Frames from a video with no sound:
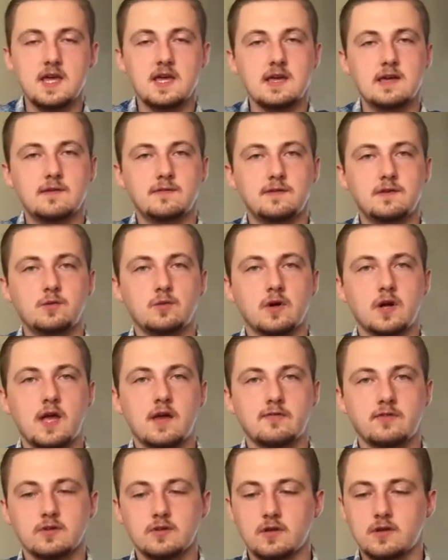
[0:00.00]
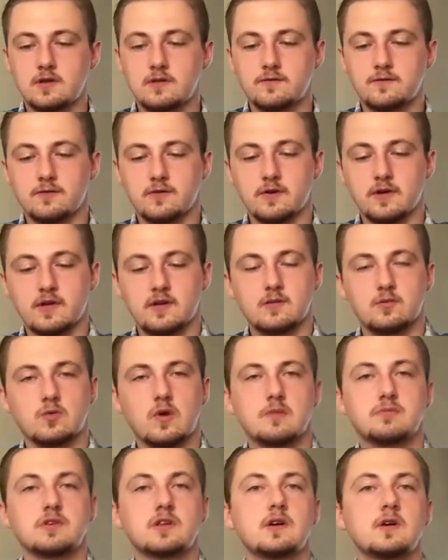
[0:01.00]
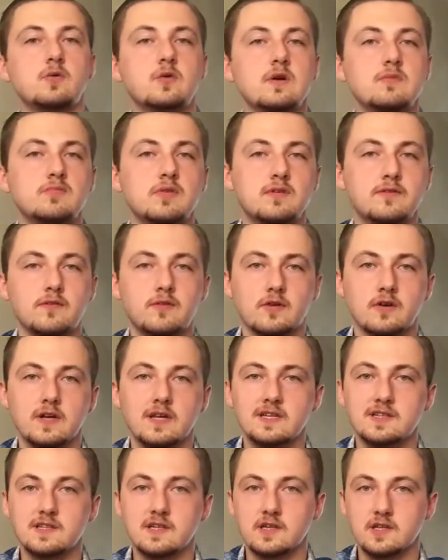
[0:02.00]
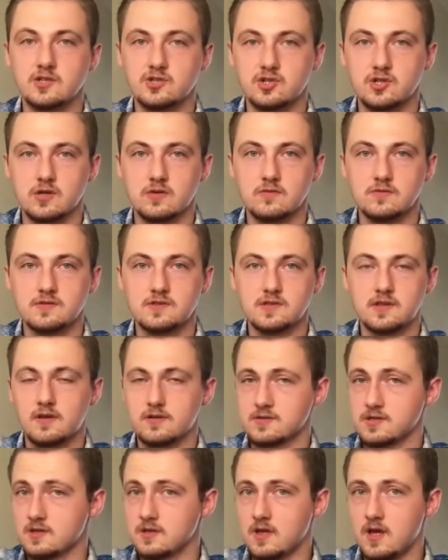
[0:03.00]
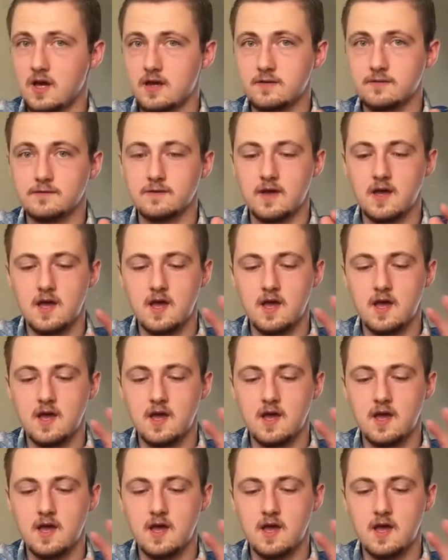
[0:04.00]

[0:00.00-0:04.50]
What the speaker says: If you are ever looking for a good replica whip for Indiana Jones, there's a lot of